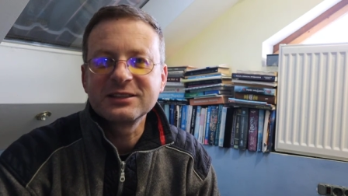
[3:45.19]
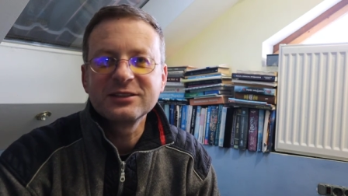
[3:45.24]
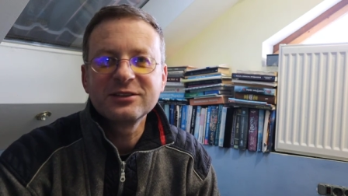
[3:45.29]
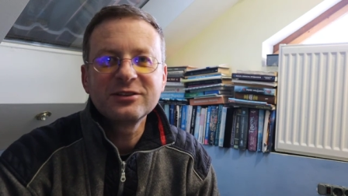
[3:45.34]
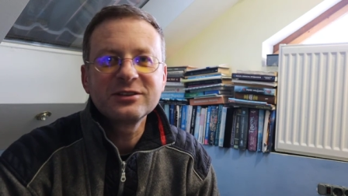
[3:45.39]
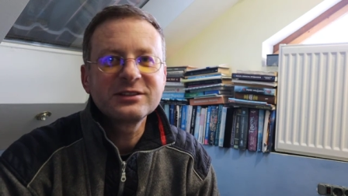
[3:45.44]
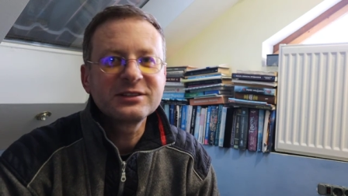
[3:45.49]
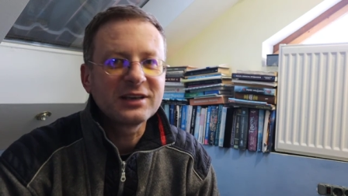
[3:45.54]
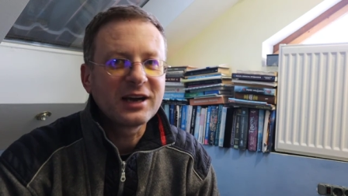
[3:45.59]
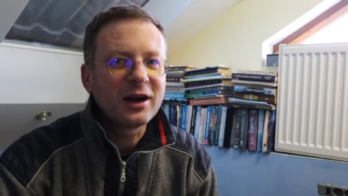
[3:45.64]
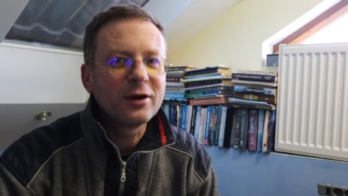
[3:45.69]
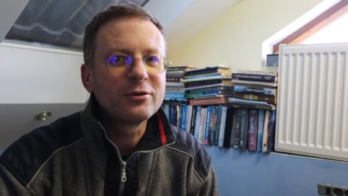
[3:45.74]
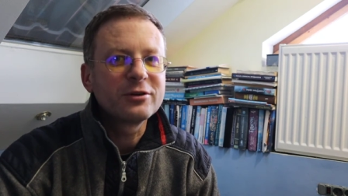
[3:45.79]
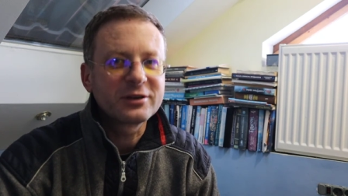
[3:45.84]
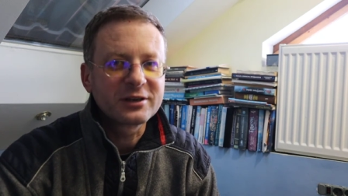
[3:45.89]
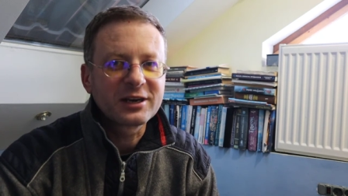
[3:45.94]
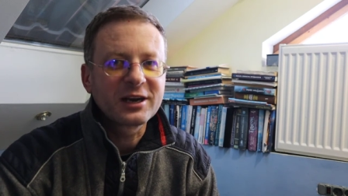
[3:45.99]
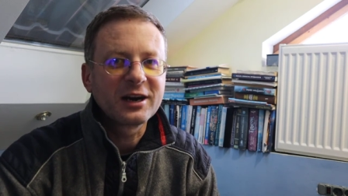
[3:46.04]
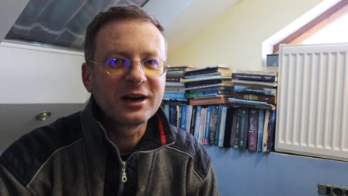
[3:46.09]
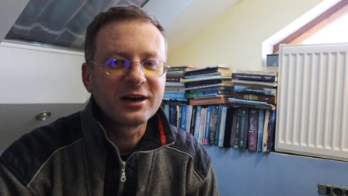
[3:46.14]
not
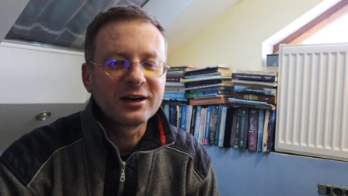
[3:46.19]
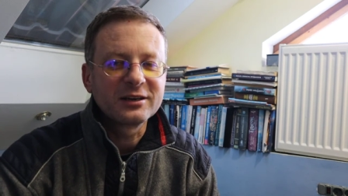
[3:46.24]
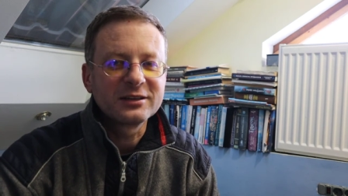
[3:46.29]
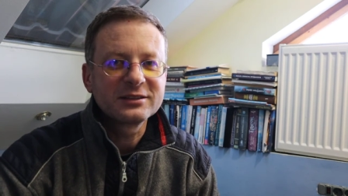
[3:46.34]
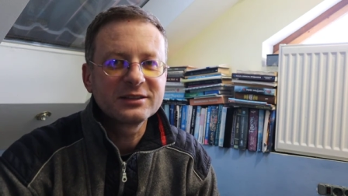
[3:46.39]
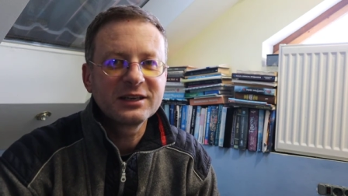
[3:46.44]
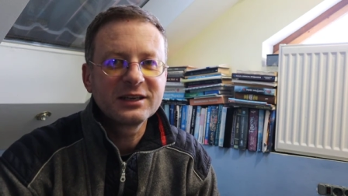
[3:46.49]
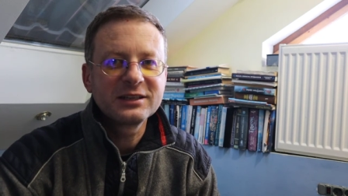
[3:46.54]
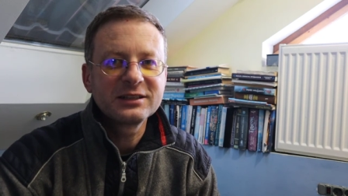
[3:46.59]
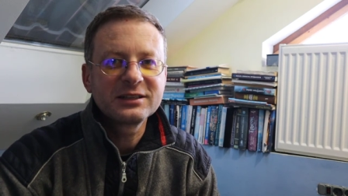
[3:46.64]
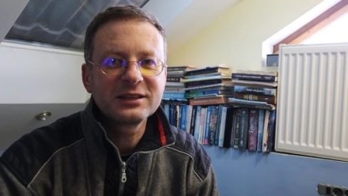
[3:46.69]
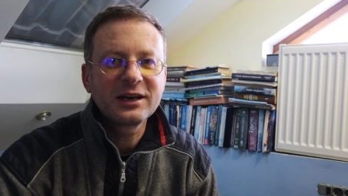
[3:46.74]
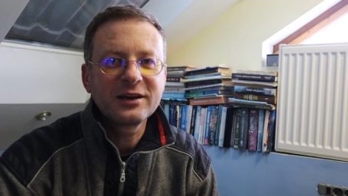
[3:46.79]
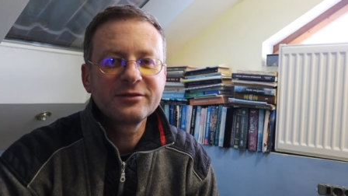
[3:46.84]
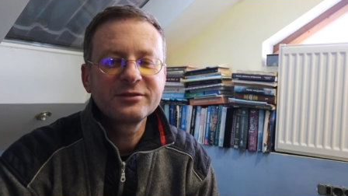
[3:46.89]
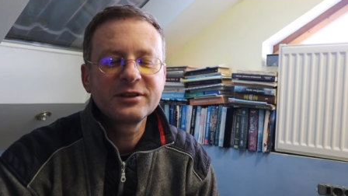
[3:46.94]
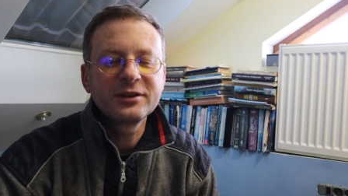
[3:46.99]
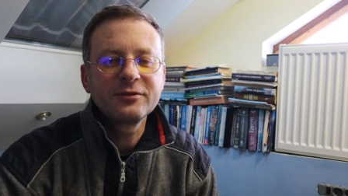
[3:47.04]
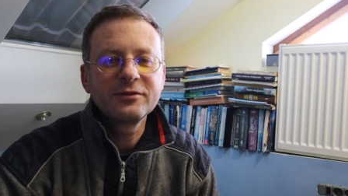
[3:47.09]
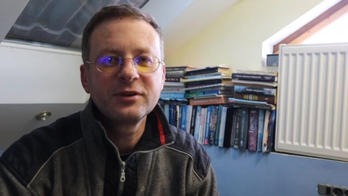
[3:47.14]
our card, and
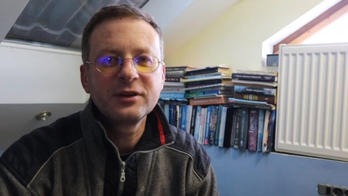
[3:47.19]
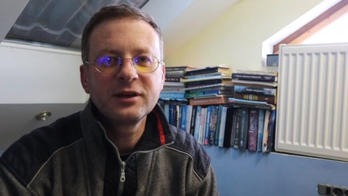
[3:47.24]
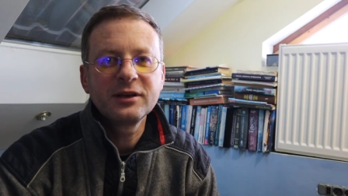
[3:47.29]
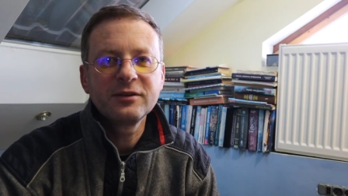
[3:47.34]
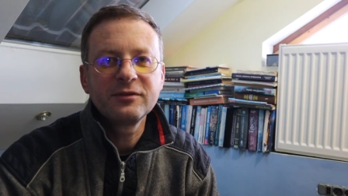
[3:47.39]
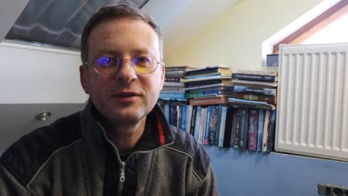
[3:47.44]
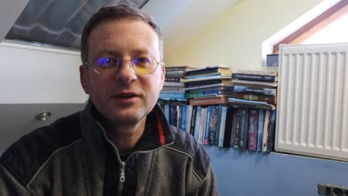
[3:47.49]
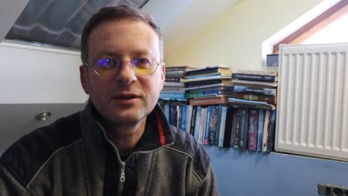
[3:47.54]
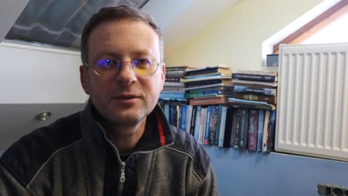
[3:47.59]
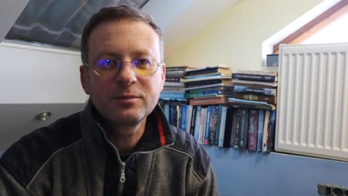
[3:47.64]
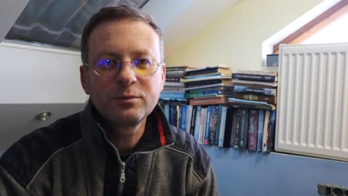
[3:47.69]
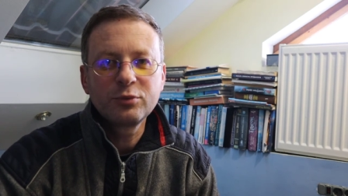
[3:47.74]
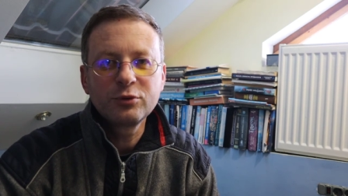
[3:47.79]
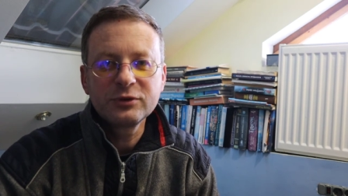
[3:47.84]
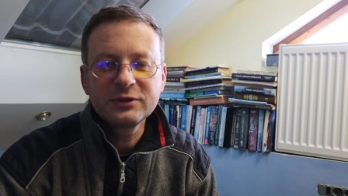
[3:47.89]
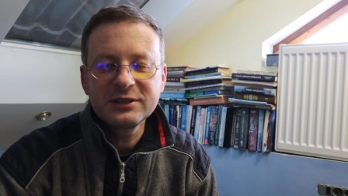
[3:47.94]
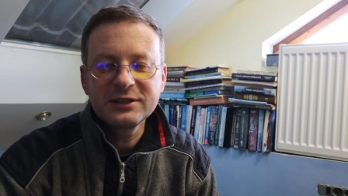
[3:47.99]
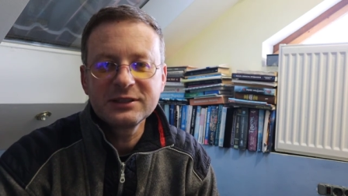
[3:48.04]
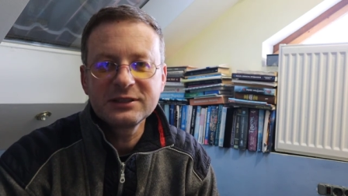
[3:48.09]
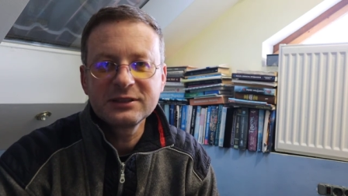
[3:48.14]
after we will
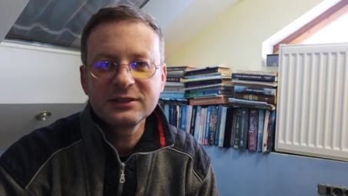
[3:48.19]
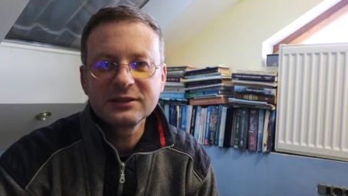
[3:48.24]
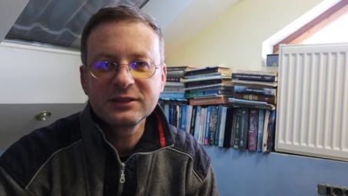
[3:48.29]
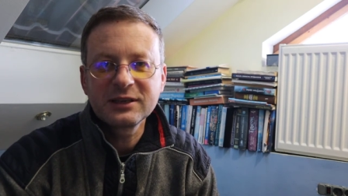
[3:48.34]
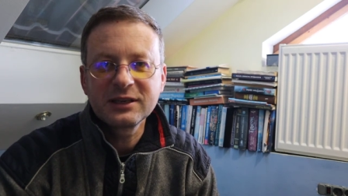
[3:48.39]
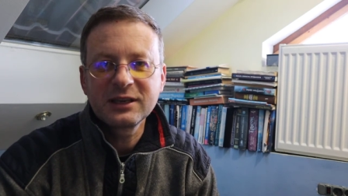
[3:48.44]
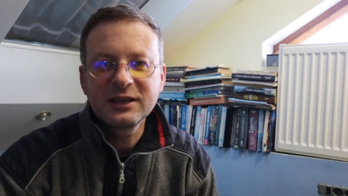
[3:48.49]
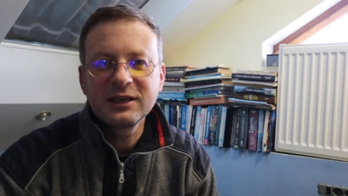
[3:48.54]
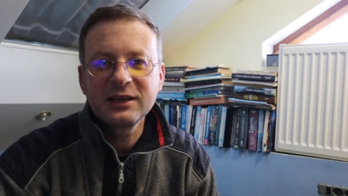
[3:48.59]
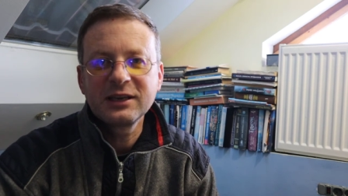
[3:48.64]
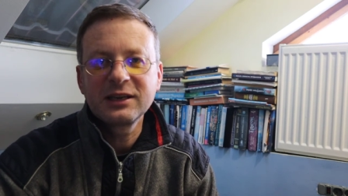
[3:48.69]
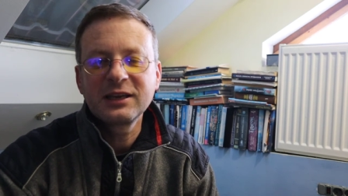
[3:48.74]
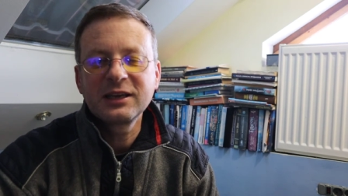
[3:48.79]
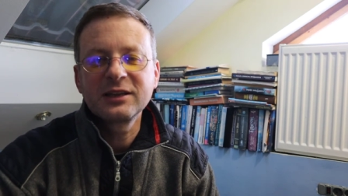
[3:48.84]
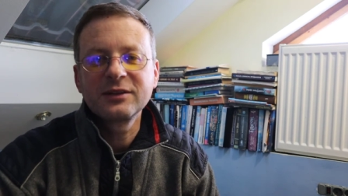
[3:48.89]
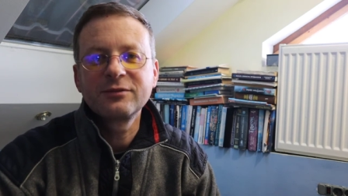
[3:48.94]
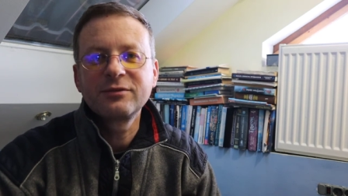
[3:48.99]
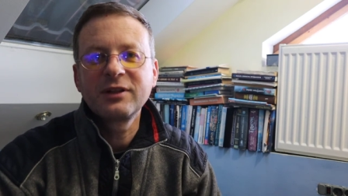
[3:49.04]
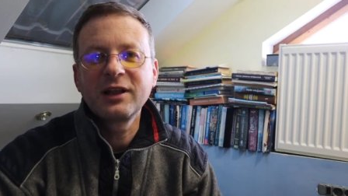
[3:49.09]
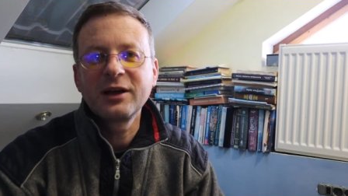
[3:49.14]
put it, he
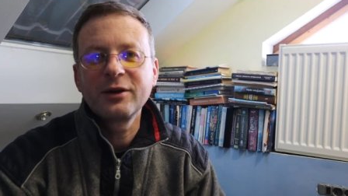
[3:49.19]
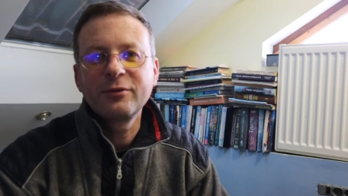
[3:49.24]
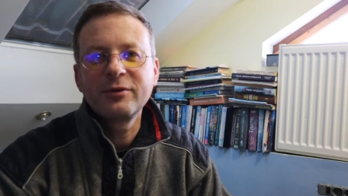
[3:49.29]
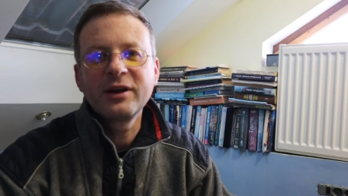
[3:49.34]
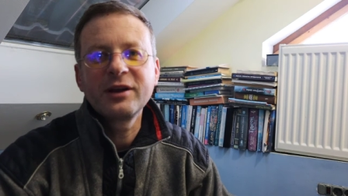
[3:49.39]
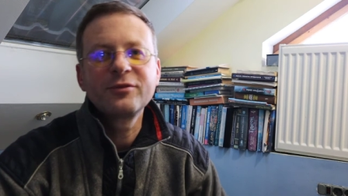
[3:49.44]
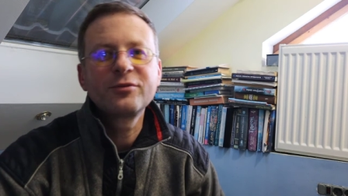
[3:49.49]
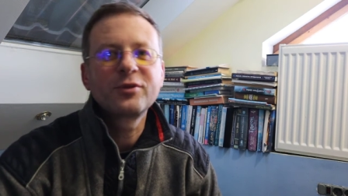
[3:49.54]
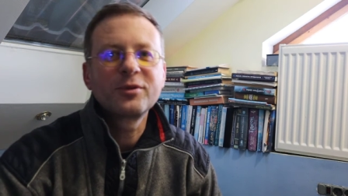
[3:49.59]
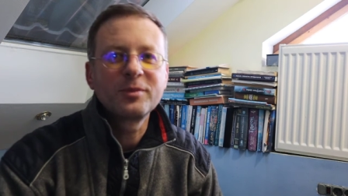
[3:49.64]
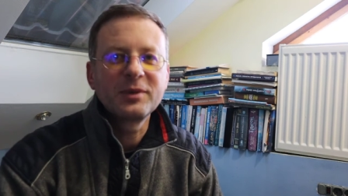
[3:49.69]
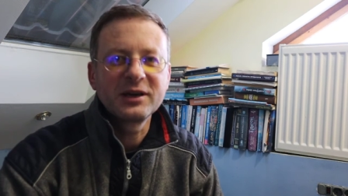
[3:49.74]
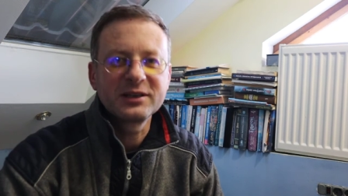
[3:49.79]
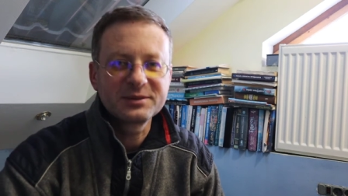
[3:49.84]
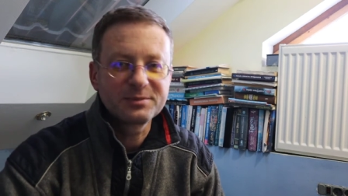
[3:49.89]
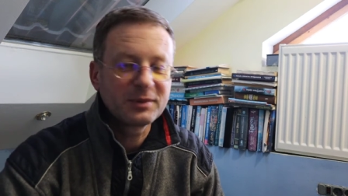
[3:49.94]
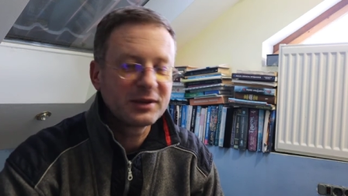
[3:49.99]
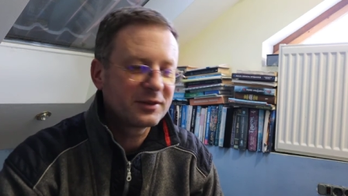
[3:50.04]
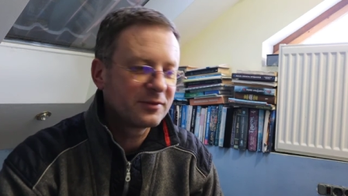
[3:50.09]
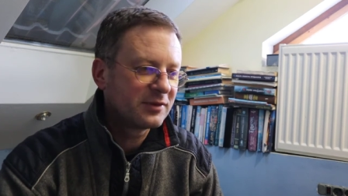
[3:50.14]
can fly away from
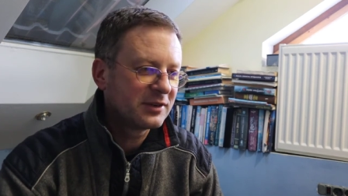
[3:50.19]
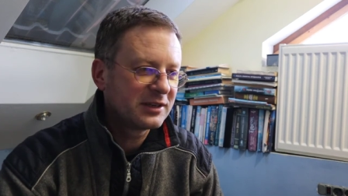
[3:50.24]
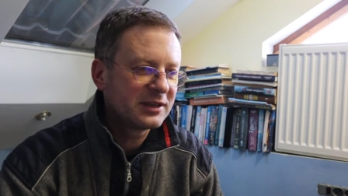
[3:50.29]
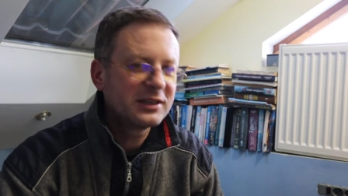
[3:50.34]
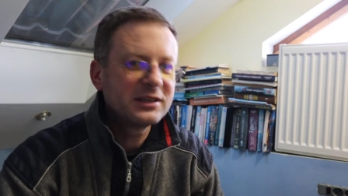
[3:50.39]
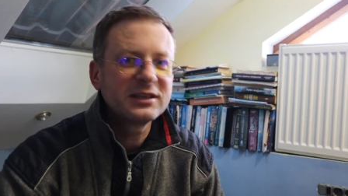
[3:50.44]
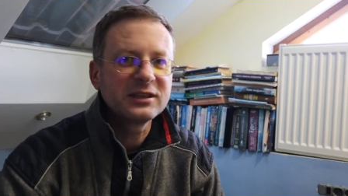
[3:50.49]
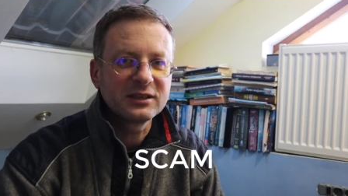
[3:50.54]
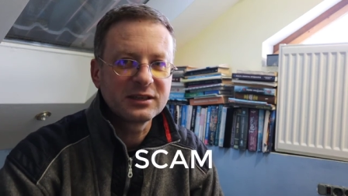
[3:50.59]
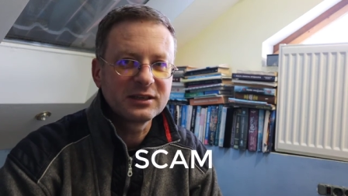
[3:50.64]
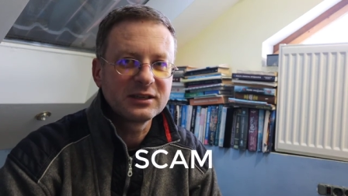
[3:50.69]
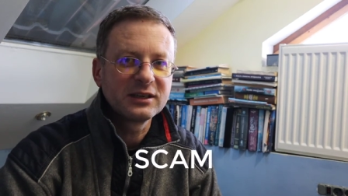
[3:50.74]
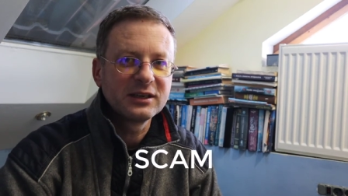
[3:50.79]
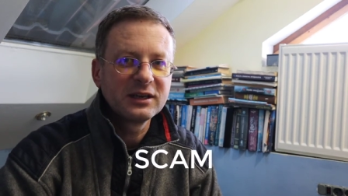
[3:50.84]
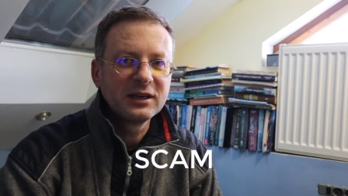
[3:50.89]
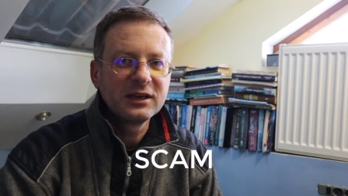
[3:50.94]
us, but we didn't